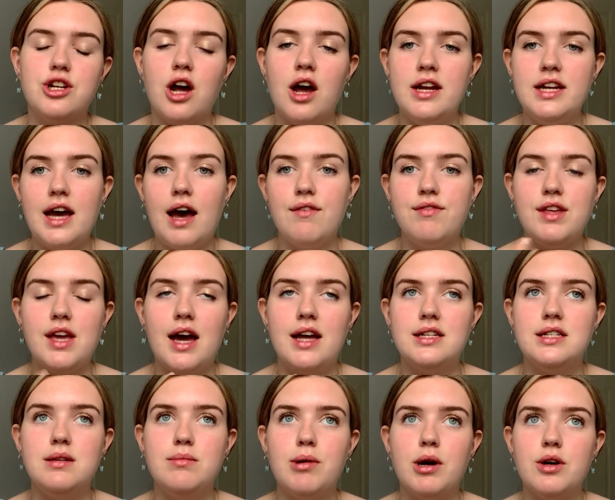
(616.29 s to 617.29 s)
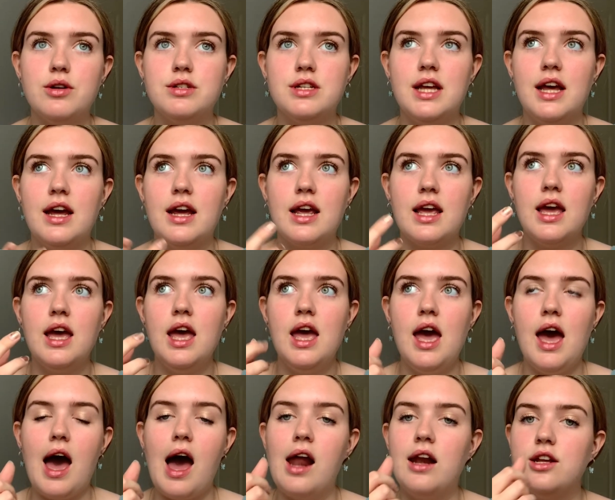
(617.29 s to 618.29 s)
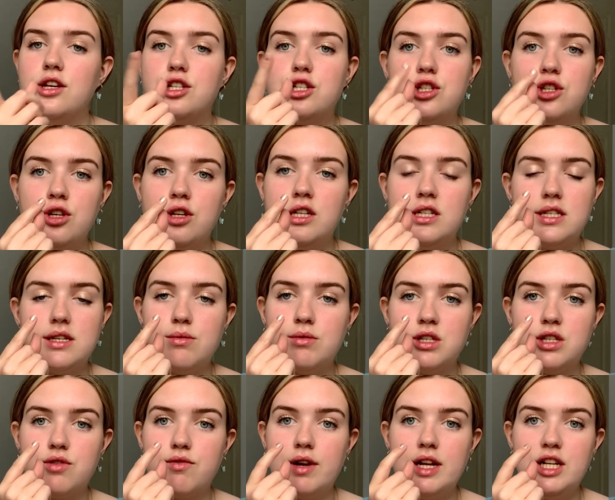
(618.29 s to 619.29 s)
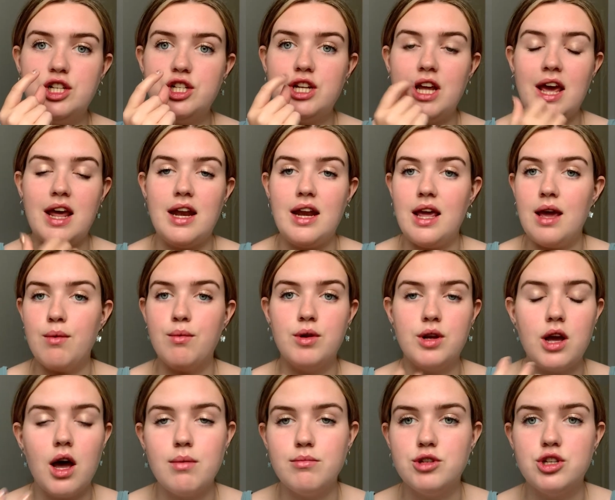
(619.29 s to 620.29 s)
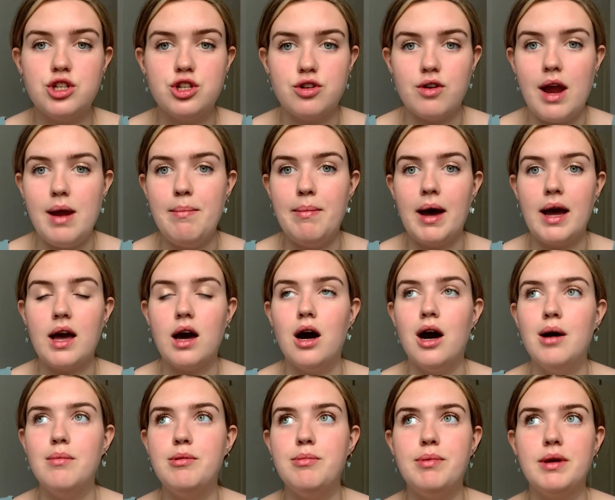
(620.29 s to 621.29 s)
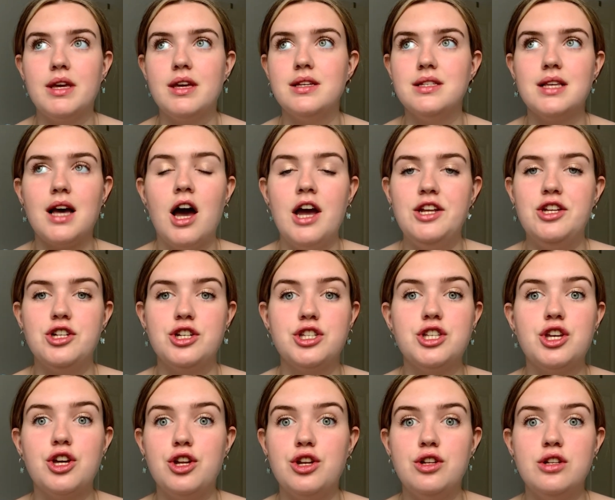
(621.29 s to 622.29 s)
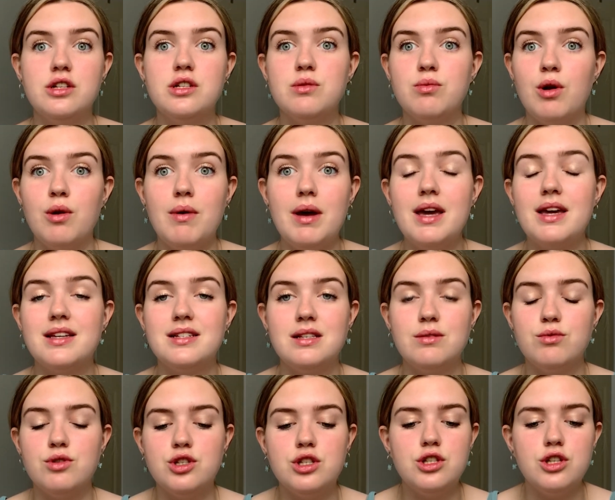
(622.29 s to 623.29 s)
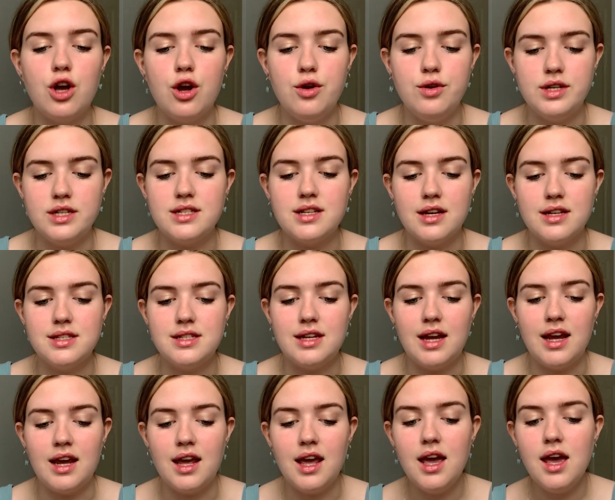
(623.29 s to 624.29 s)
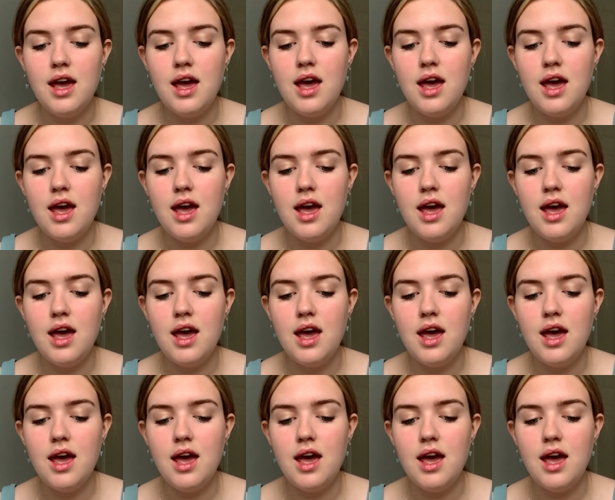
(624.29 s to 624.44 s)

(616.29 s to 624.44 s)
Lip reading: I'd have the antibiotic, and as soon as it was syringed in, it would come straight back up because I just couldn't swallow it because it was so disgusting.